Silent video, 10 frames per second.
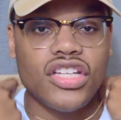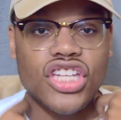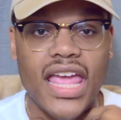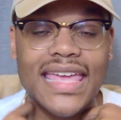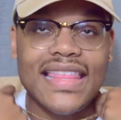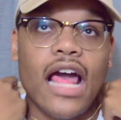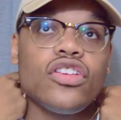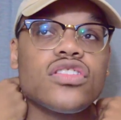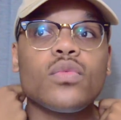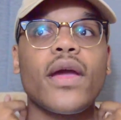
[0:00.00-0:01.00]
chain that I
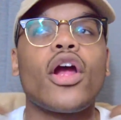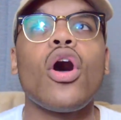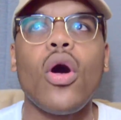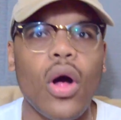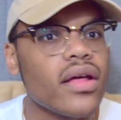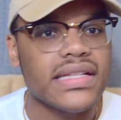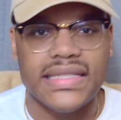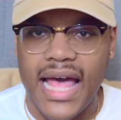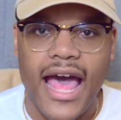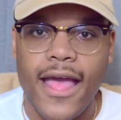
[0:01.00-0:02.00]
used to wear all the
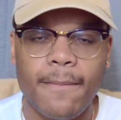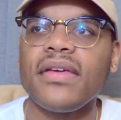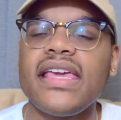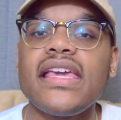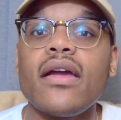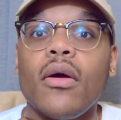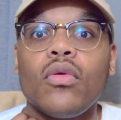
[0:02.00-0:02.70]
time. He